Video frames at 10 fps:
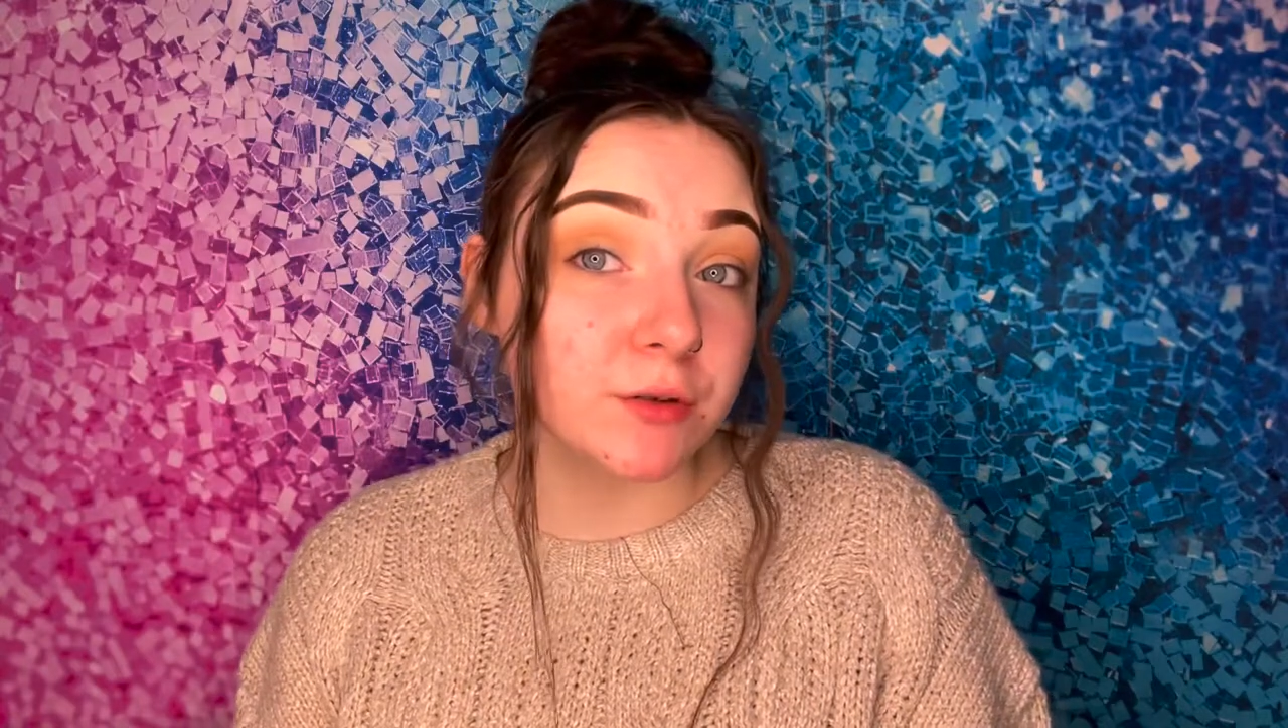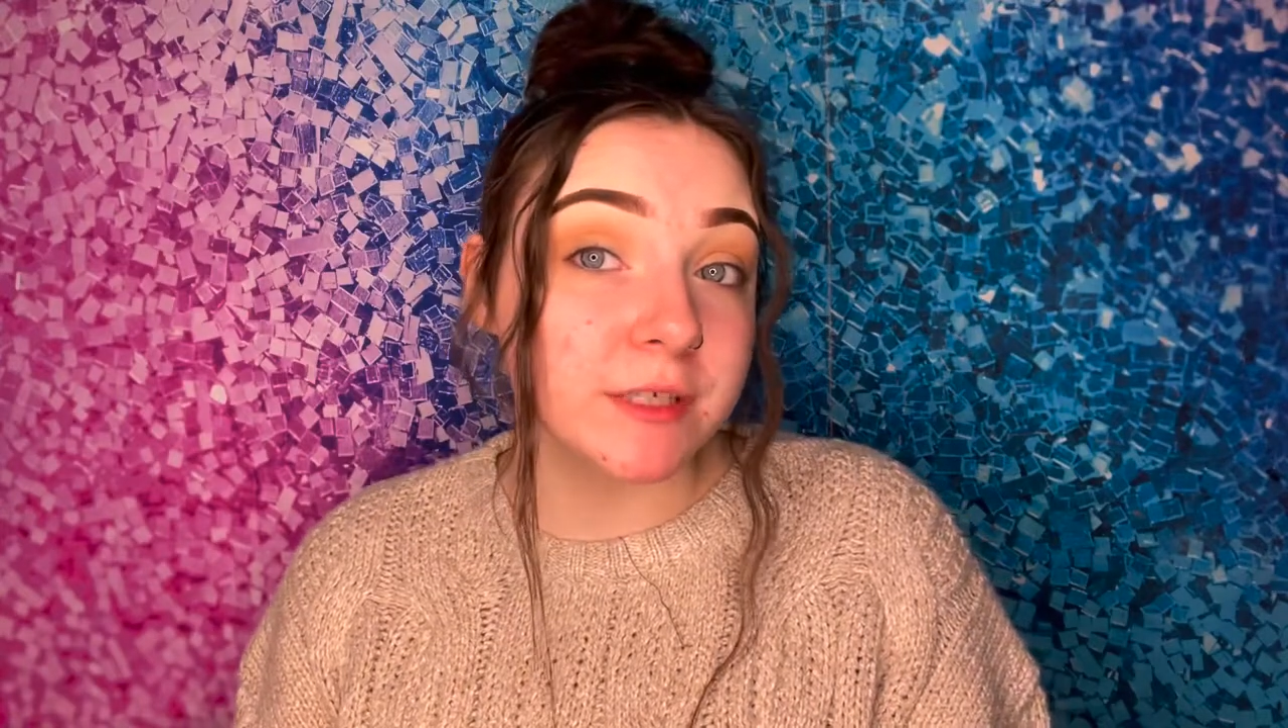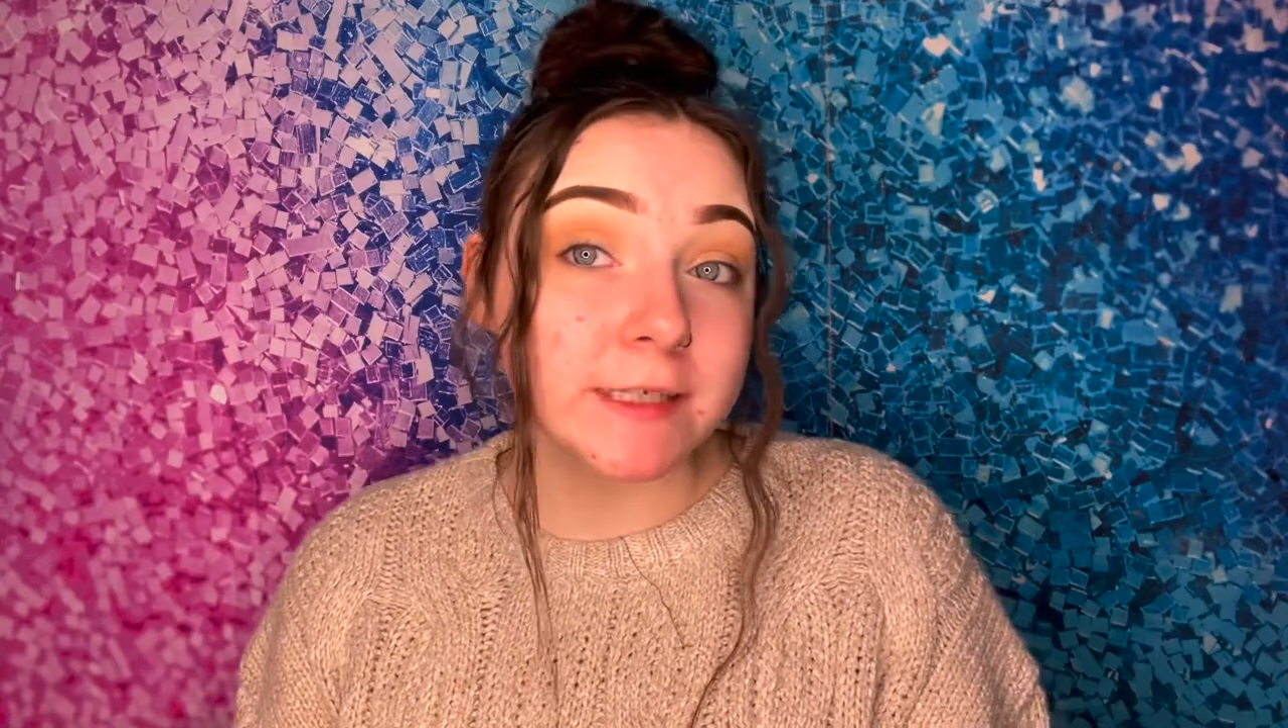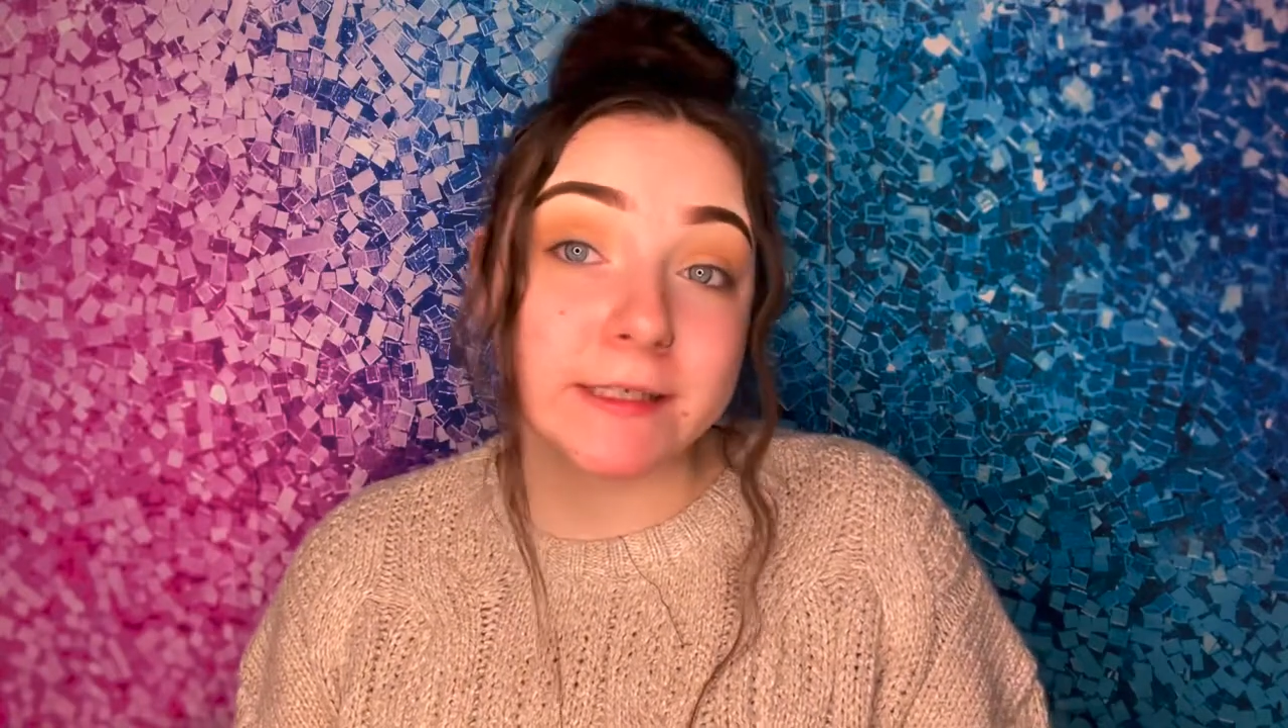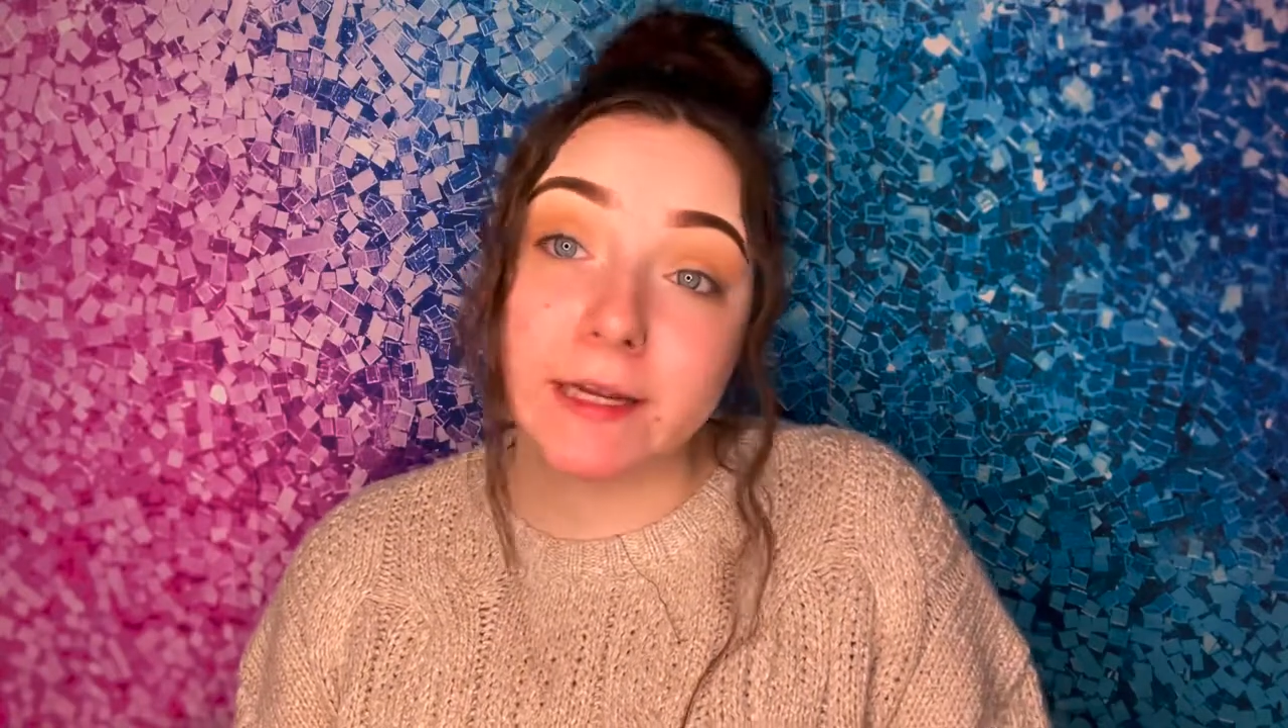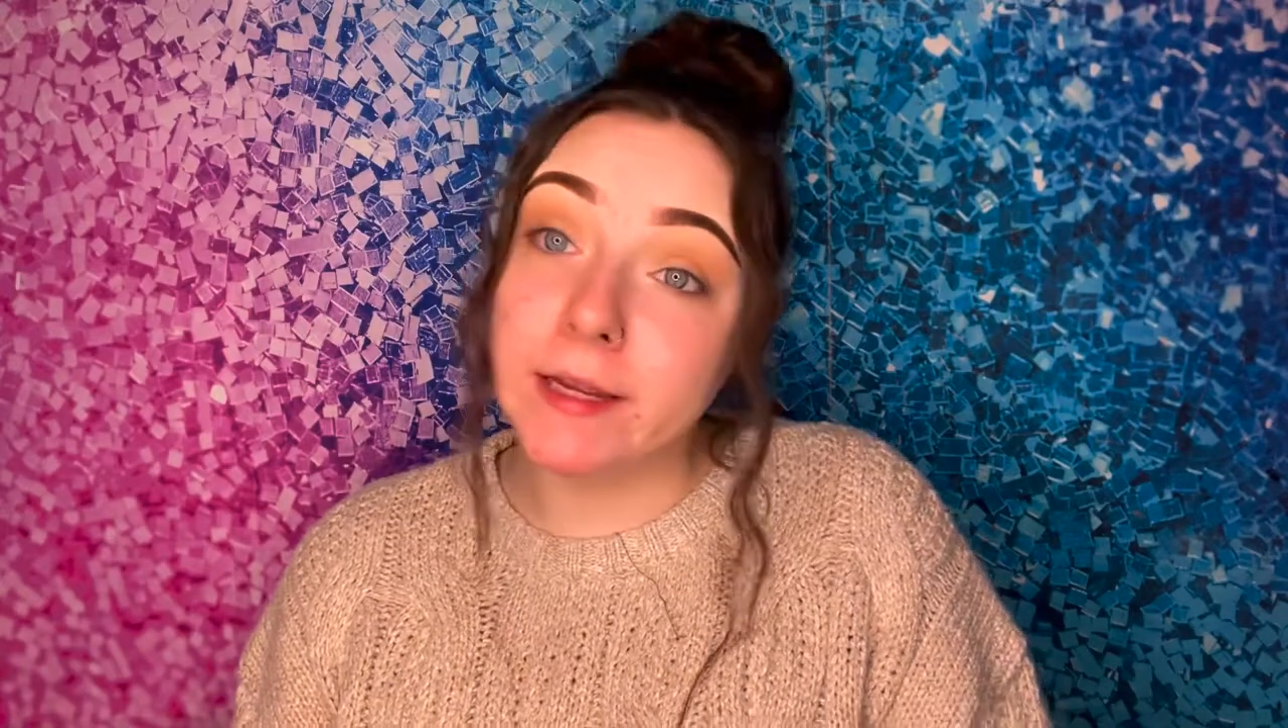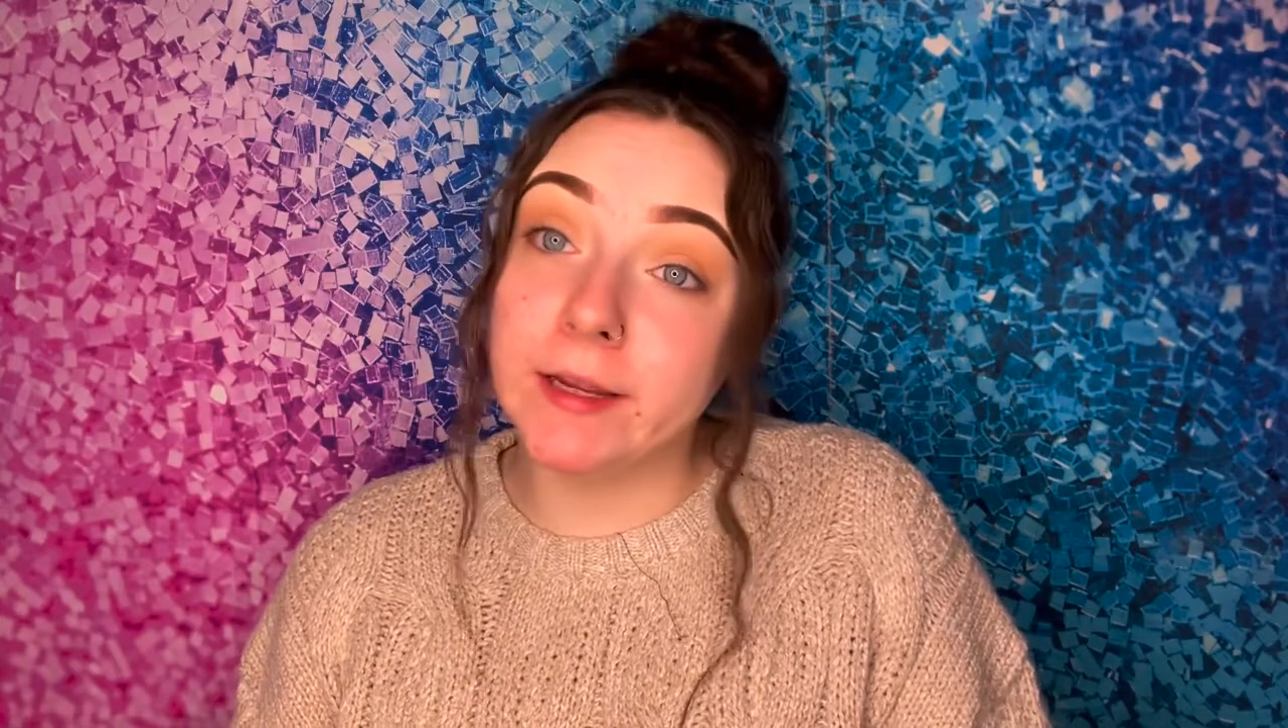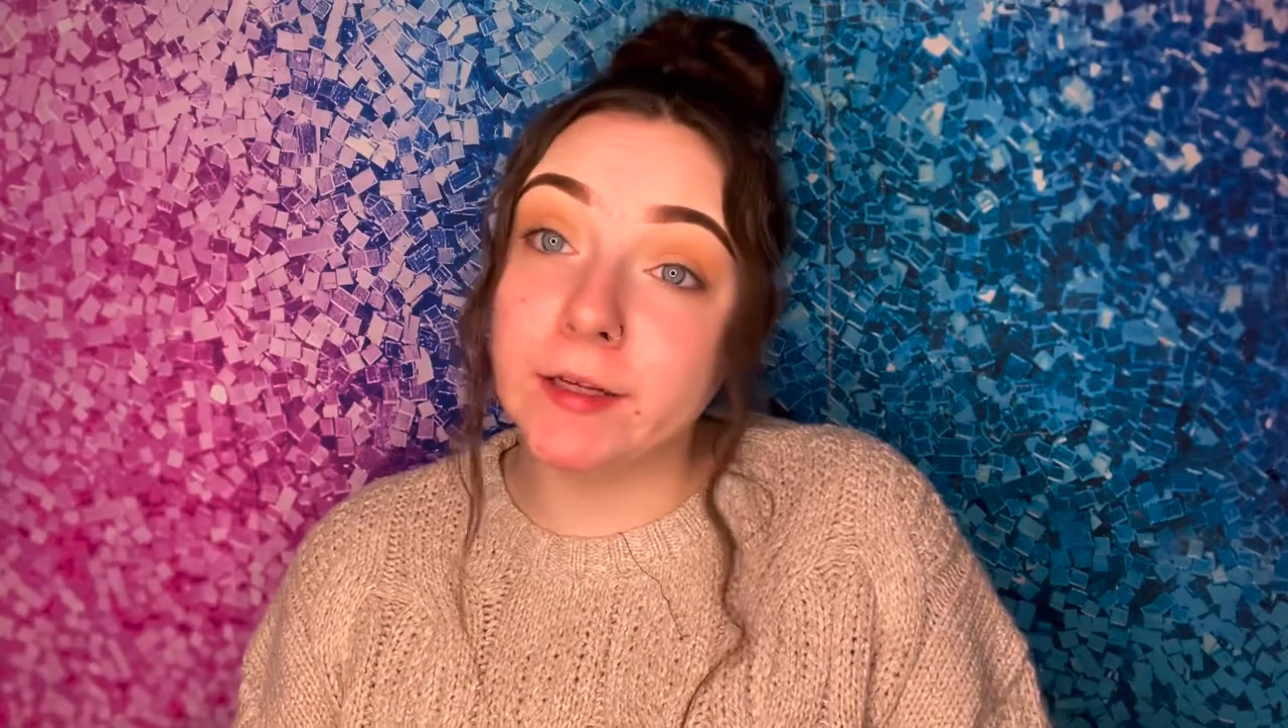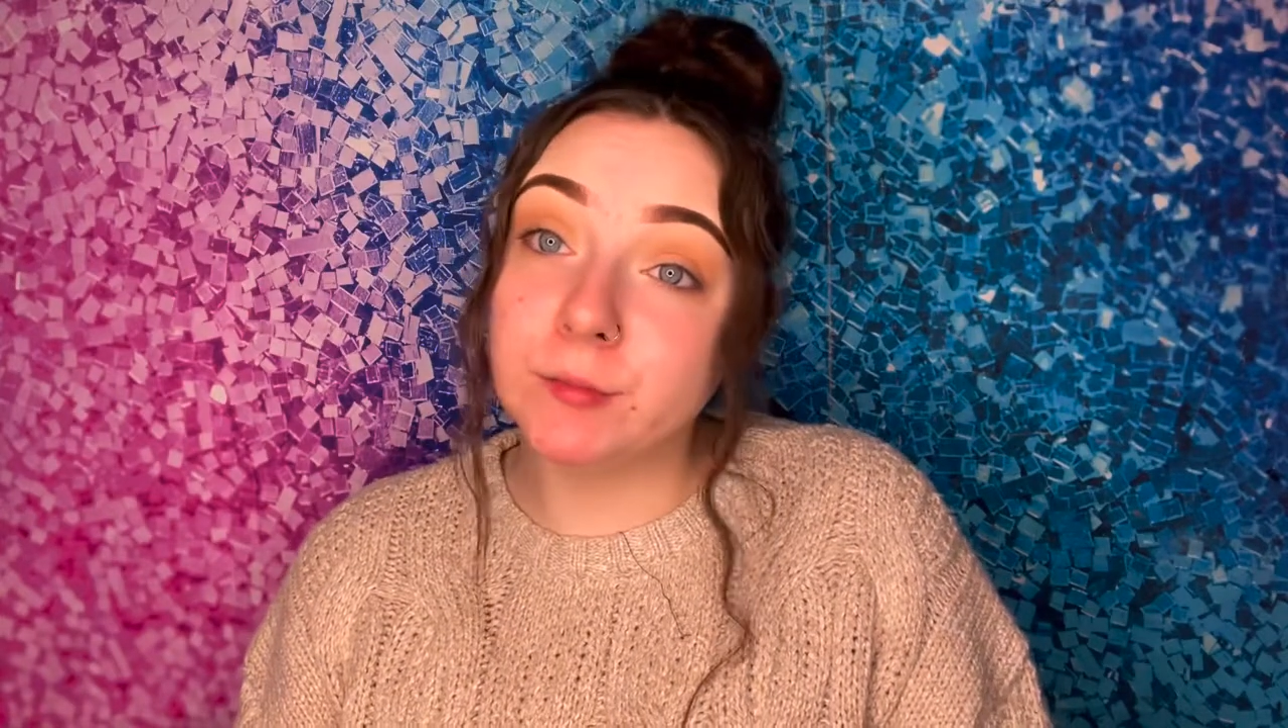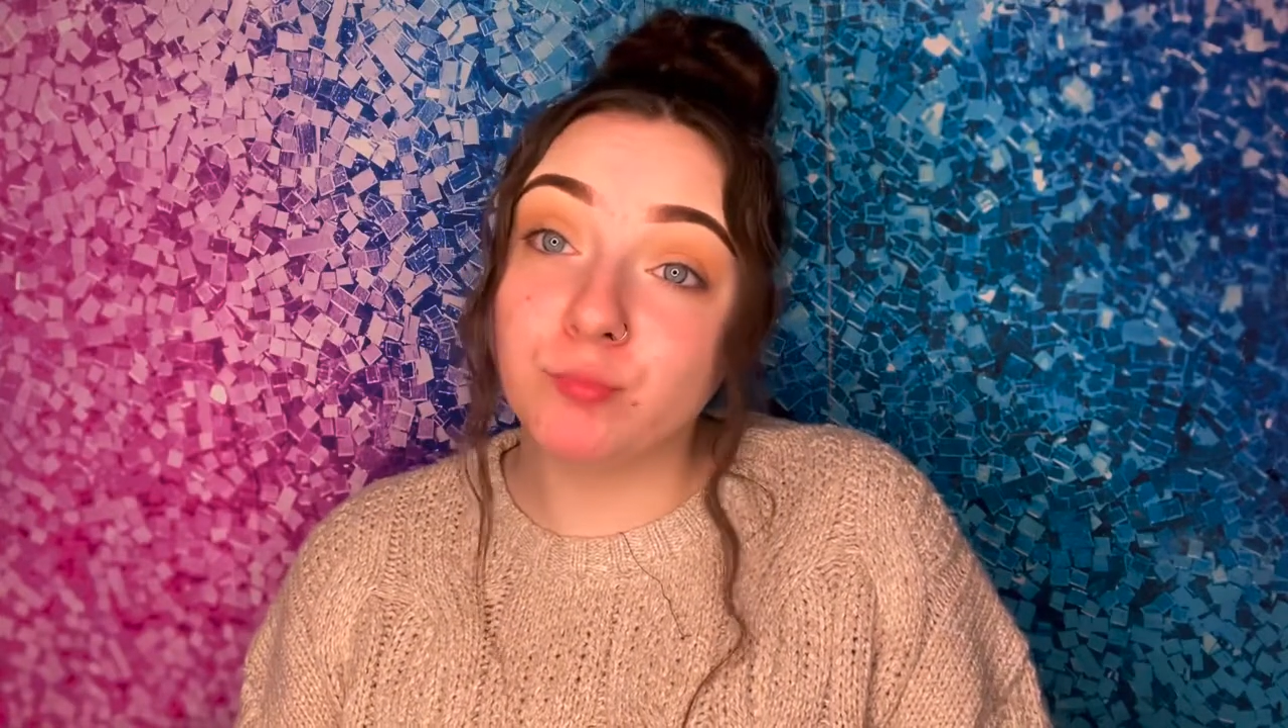today.